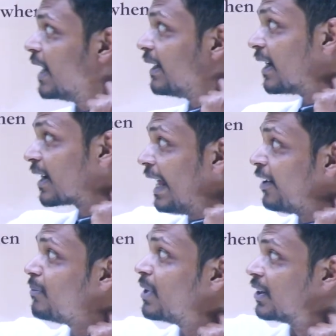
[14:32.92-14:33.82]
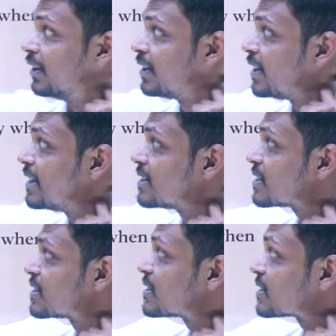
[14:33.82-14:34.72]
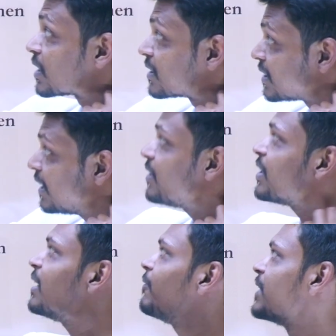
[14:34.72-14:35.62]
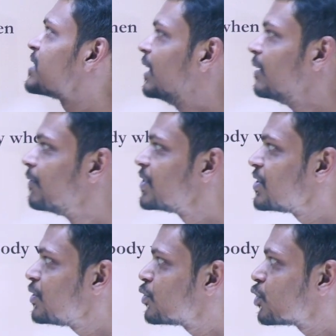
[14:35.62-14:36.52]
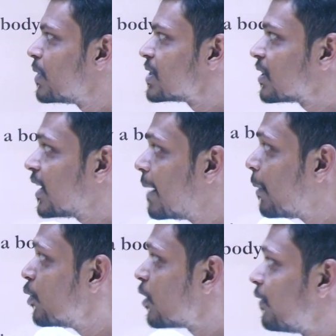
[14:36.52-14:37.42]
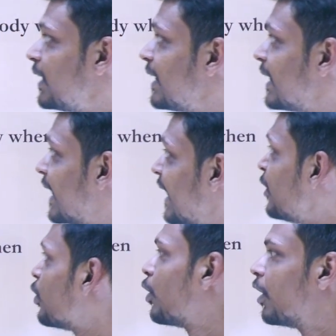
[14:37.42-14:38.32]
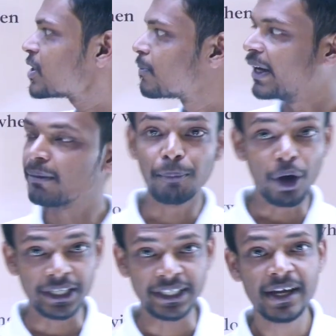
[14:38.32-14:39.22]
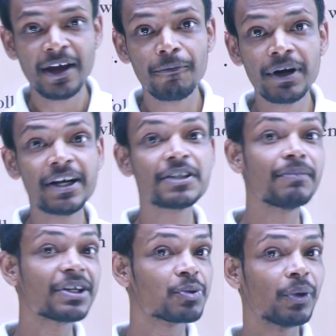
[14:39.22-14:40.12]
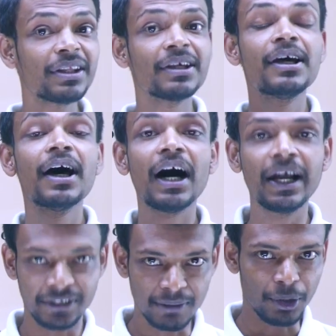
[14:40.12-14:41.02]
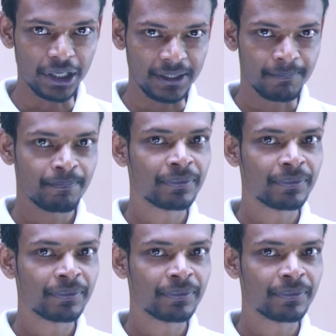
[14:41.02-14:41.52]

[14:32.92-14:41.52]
that a calorimeter is a cylindrical vessel which is used to measure the amount of heat gained or lost by a body when it is mixed with another body.